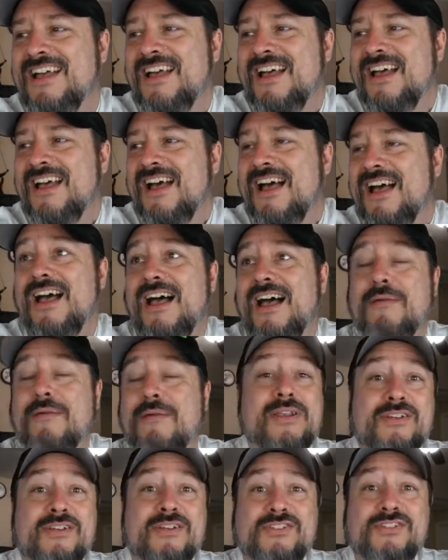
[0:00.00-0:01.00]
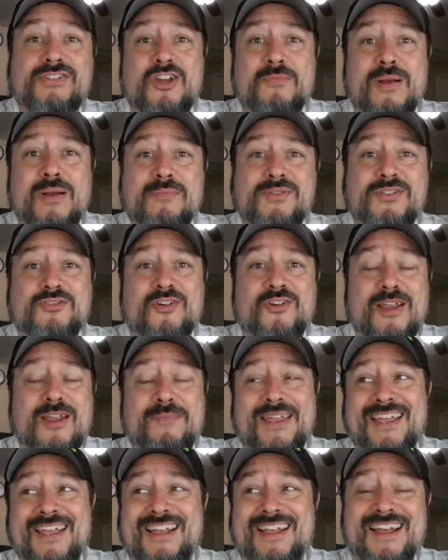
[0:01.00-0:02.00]
I'm going to assume I'm
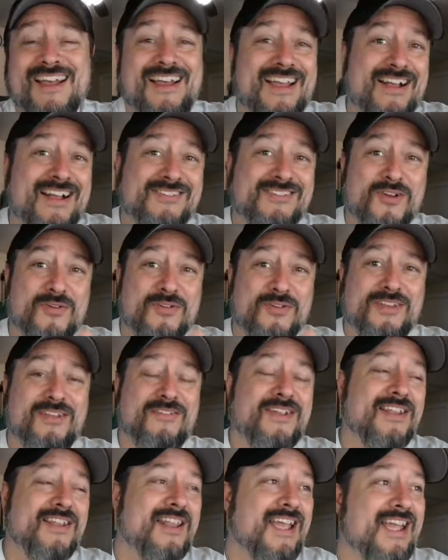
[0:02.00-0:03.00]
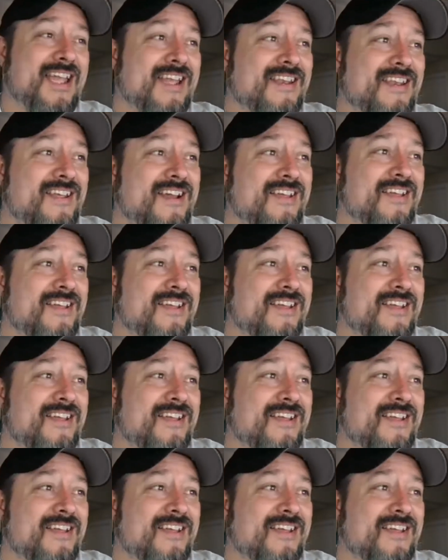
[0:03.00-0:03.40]
streaming. How's it going, TV land?